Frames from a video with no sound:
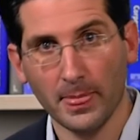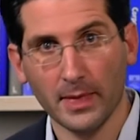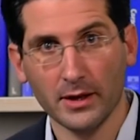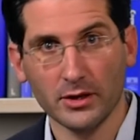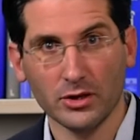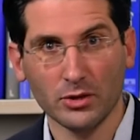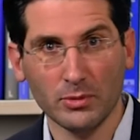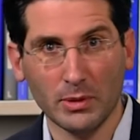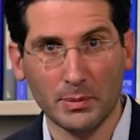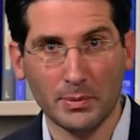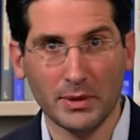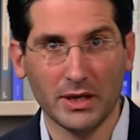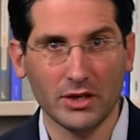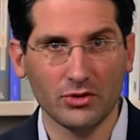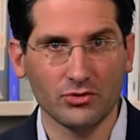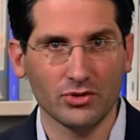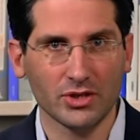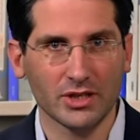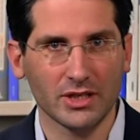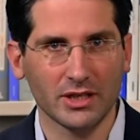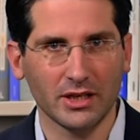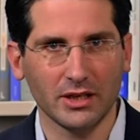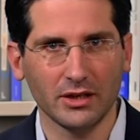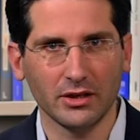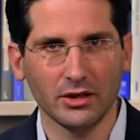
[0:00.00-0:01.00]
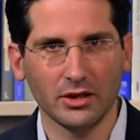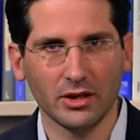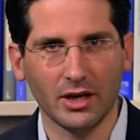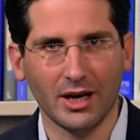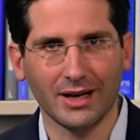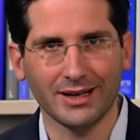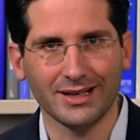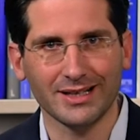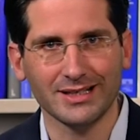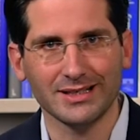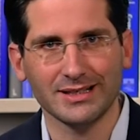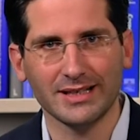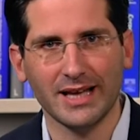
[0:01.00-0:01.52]
You might be interested in
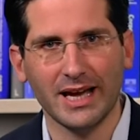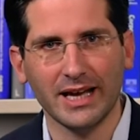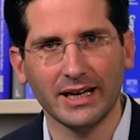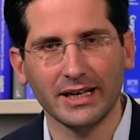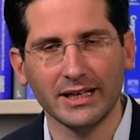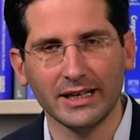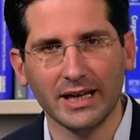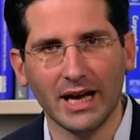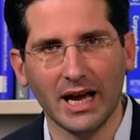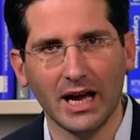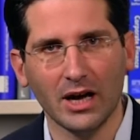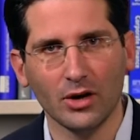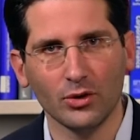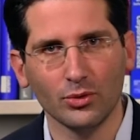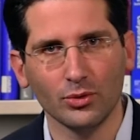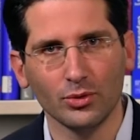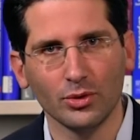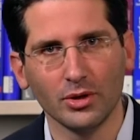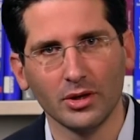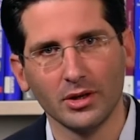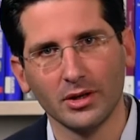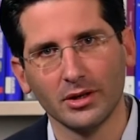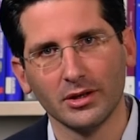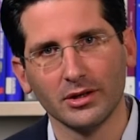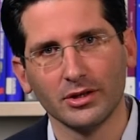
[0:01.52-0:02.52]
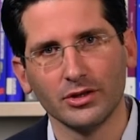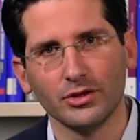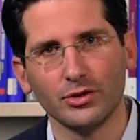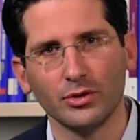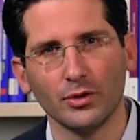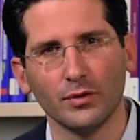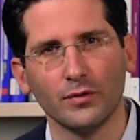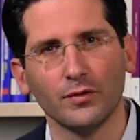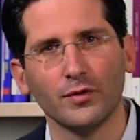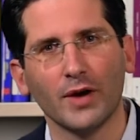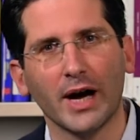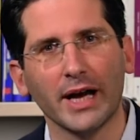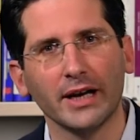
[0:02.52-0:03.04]
understanding how your
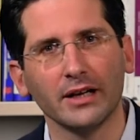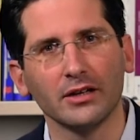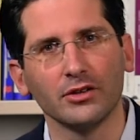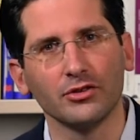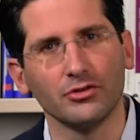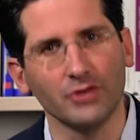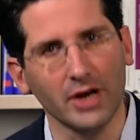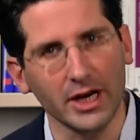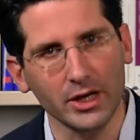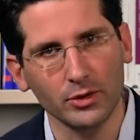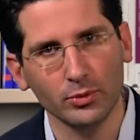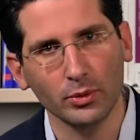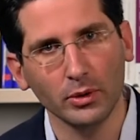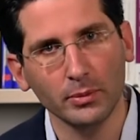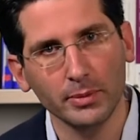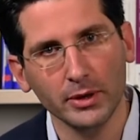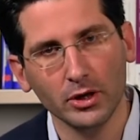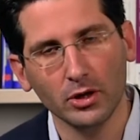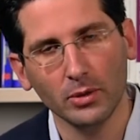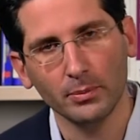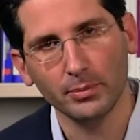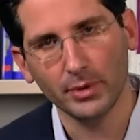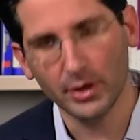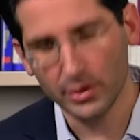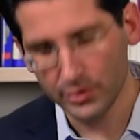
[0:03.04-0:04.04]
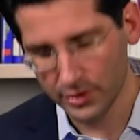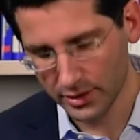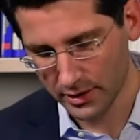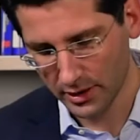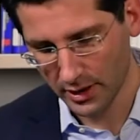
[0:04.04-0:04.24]
final grade will be composed